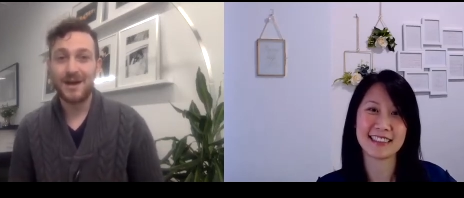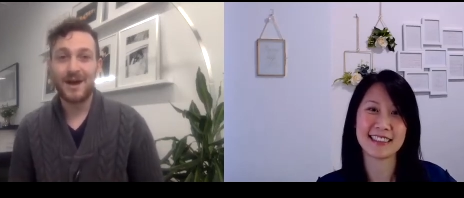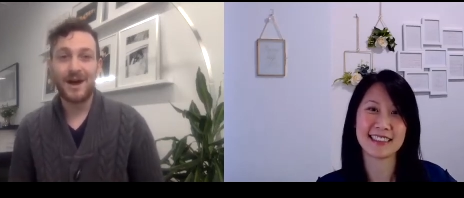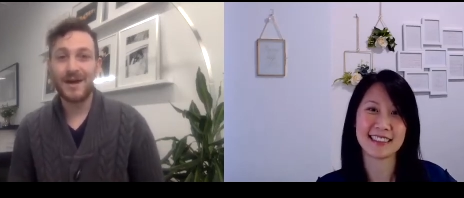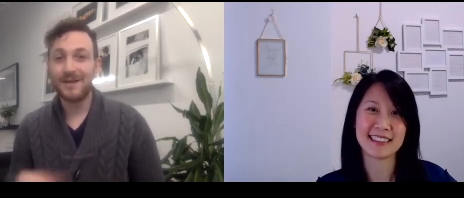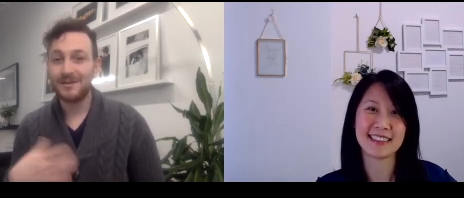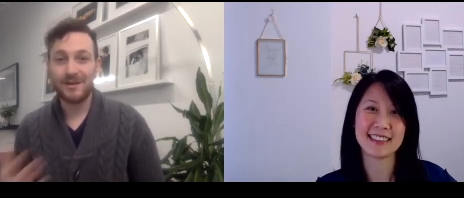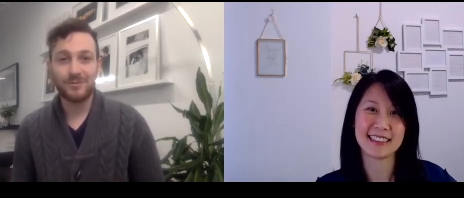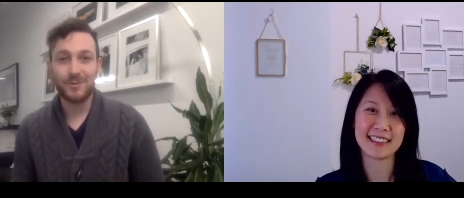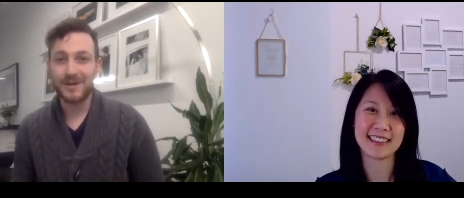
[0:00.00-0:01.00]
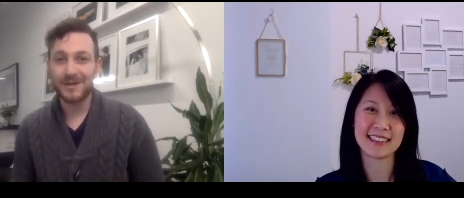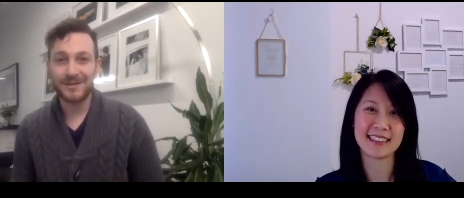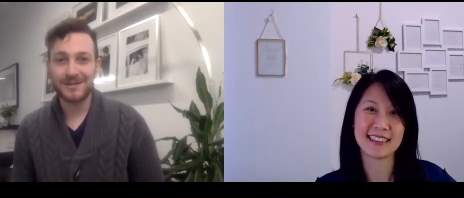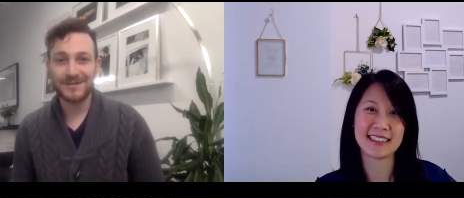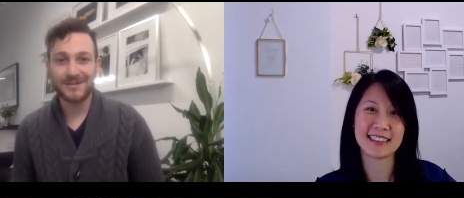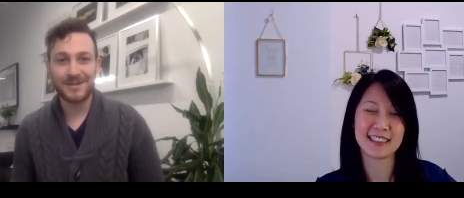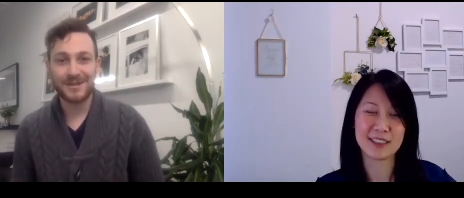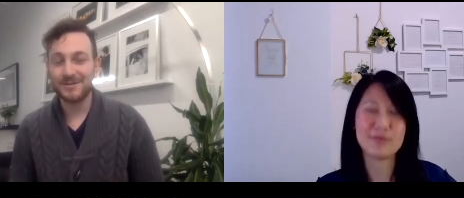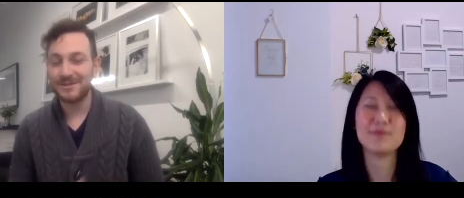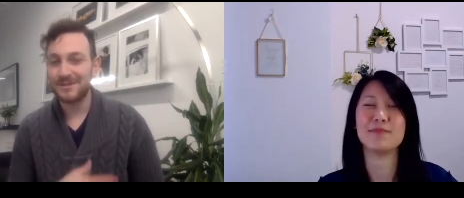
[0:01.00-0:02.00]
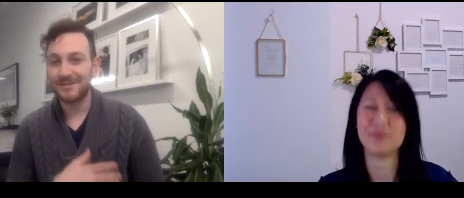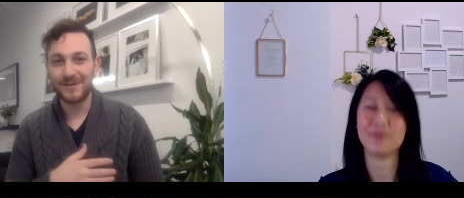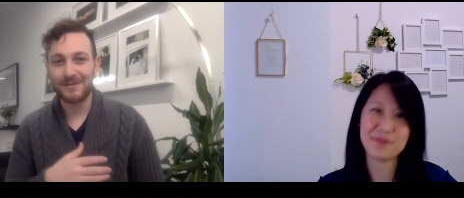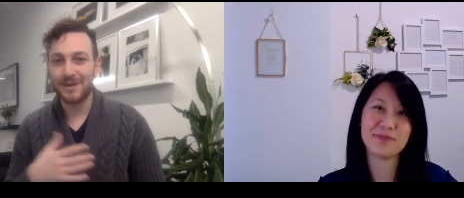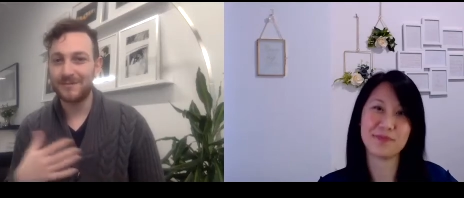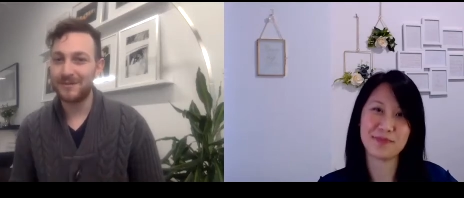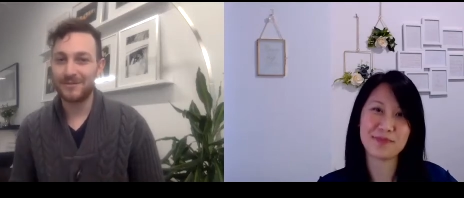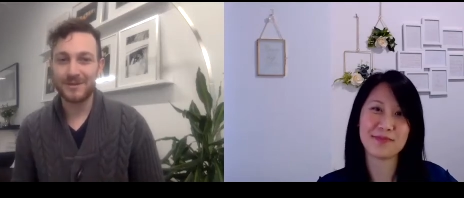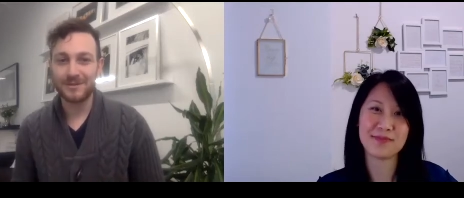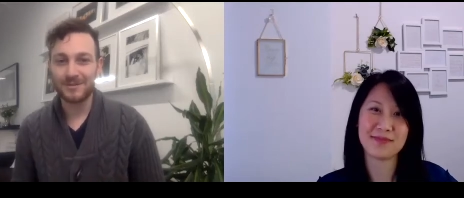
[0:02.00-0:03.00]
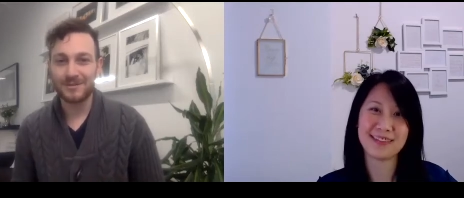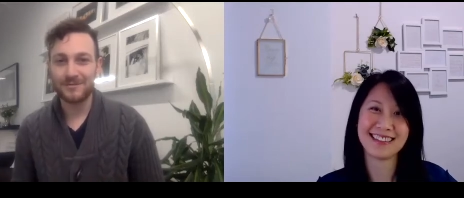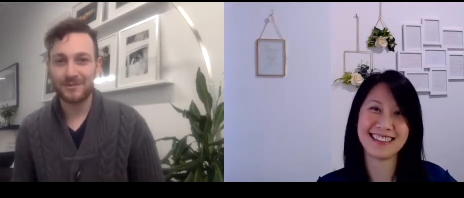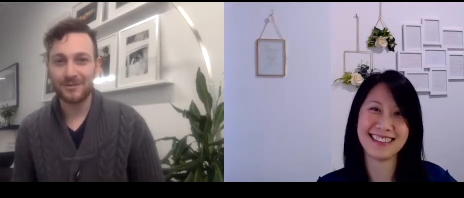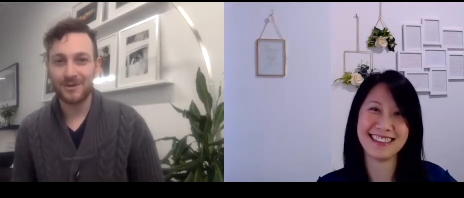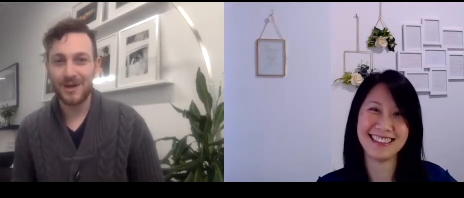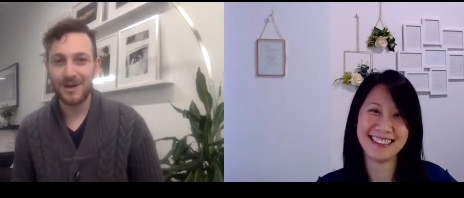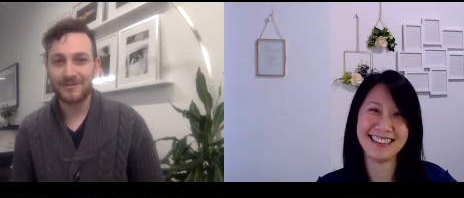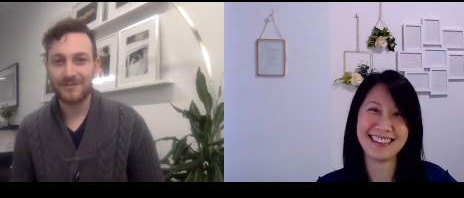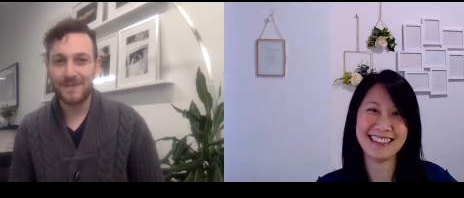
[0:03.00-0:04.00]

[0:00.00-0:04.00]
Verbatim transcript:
Speaker 1: I loved weddings. It was my favorite thing to photograph.